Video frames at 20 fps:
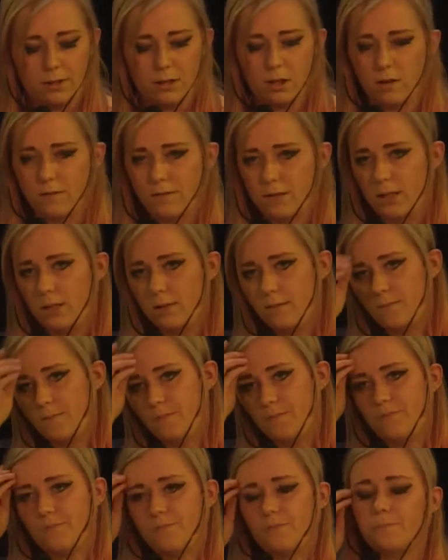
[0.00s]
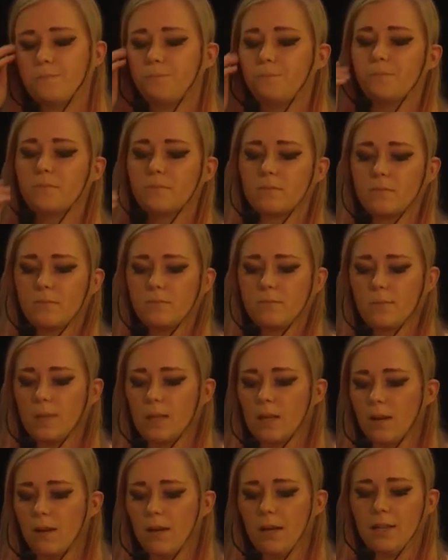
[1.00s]
cover,
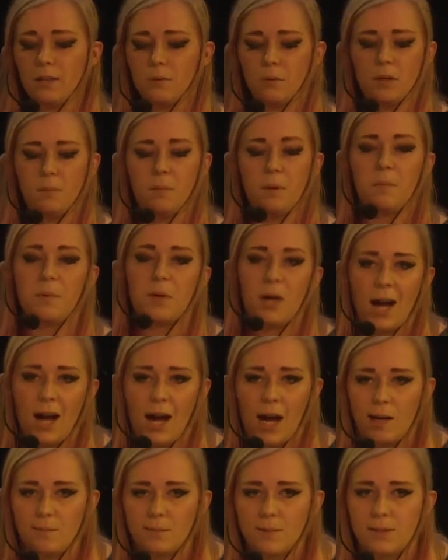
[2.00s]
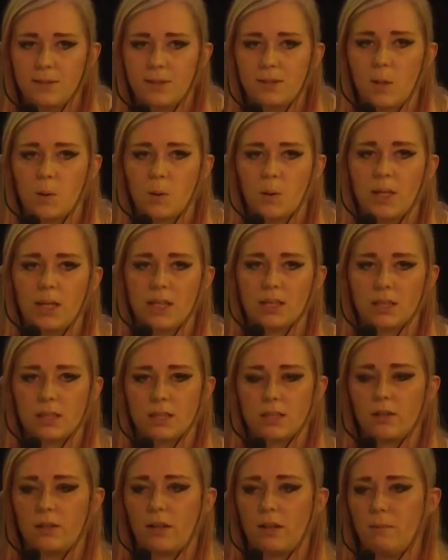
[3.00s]
it will be primed, so you
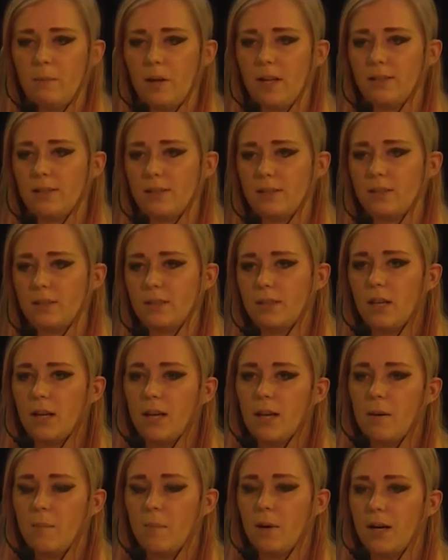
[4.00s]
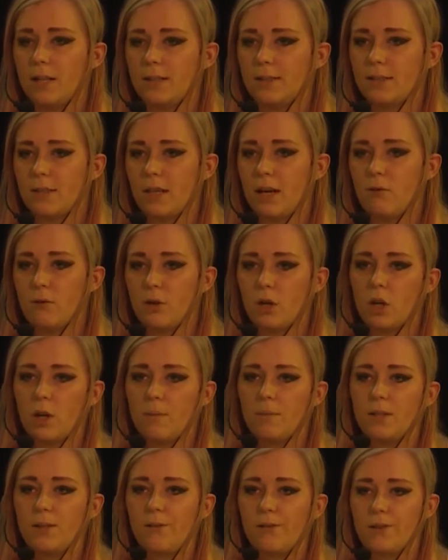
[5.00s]
can paint it. But I
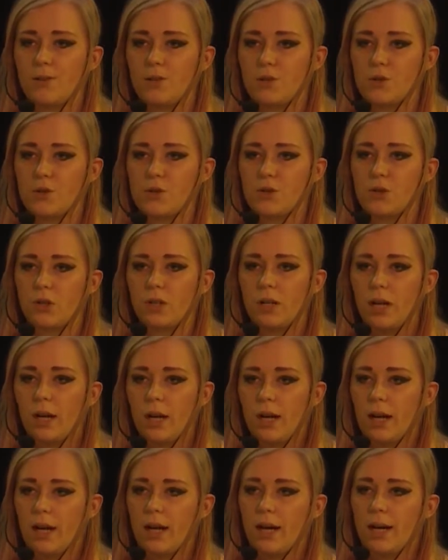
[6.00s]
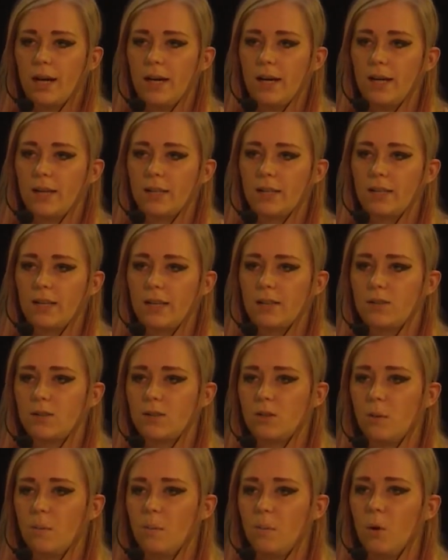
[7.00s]
recommend to get
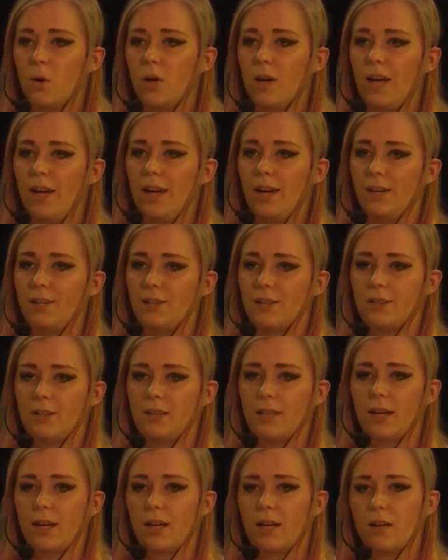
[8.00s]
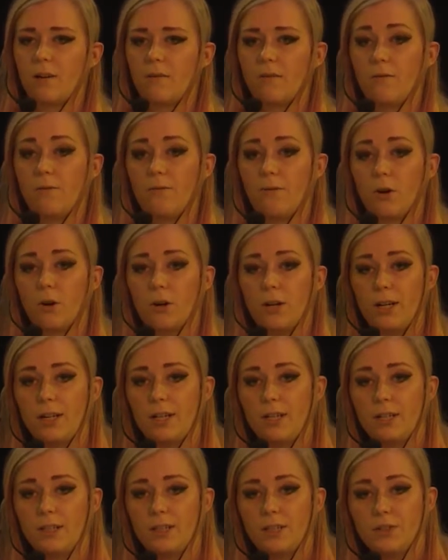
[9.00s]
some more layers, like 4
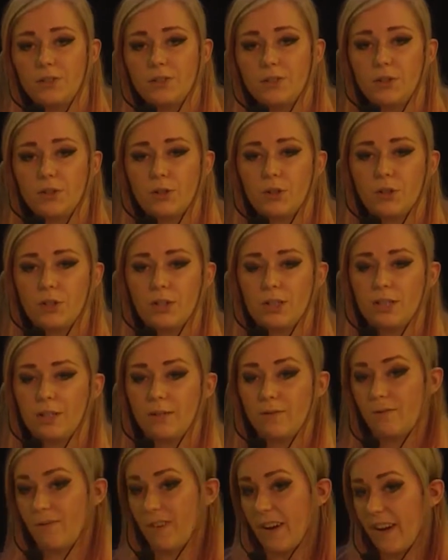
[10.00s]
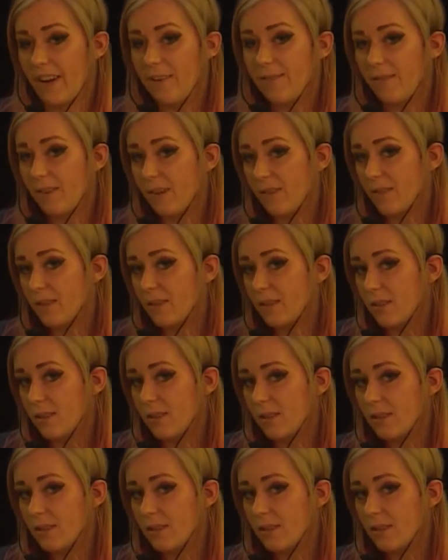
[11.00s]
or 5 even,